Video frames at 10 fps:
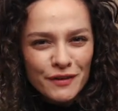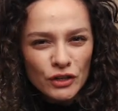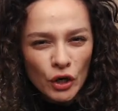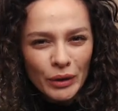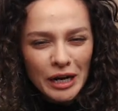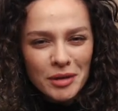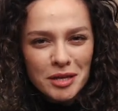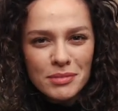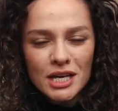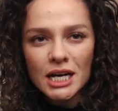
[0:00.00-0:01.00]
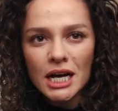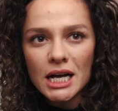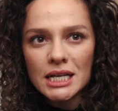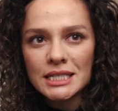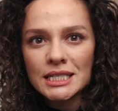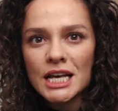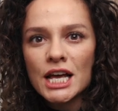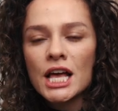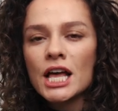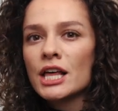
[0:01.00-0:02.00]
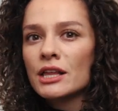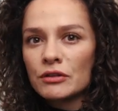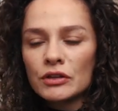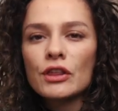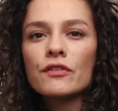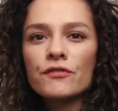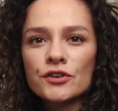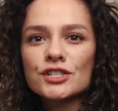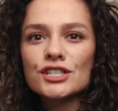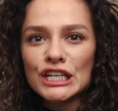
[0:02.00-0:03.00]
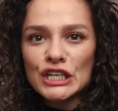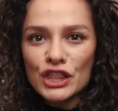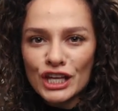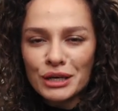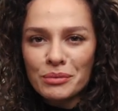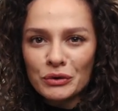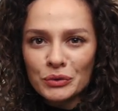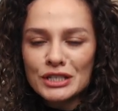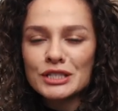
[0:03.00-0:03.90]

if you know what I mean, because the first thing you think about